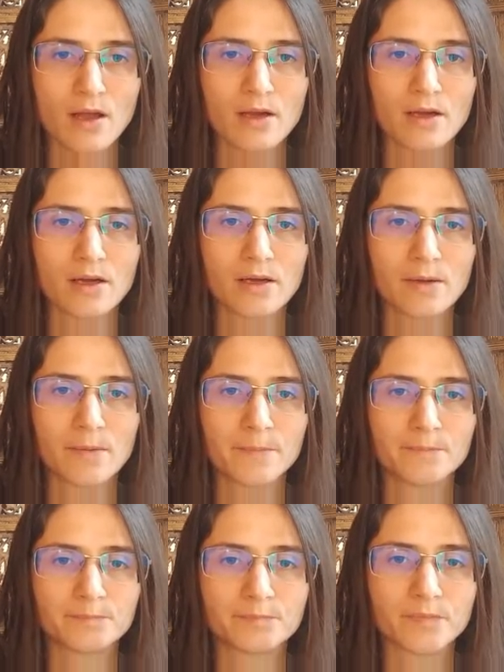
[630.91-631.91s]

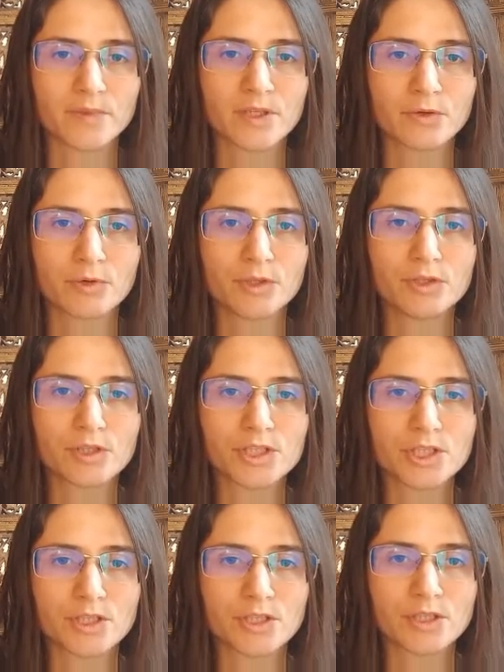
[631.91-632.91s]
The
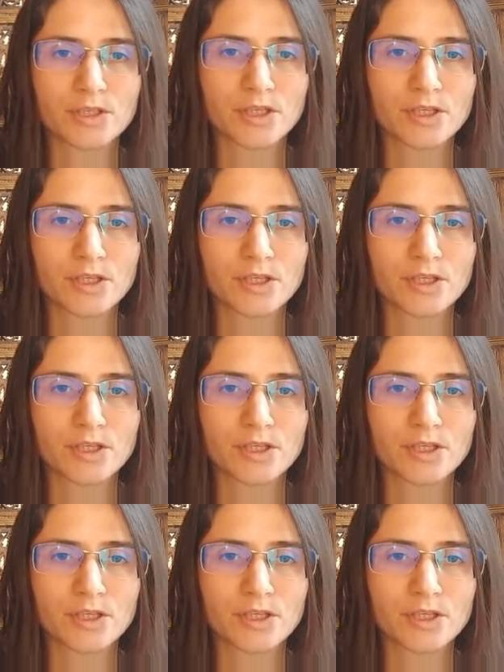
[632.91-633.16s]
reduction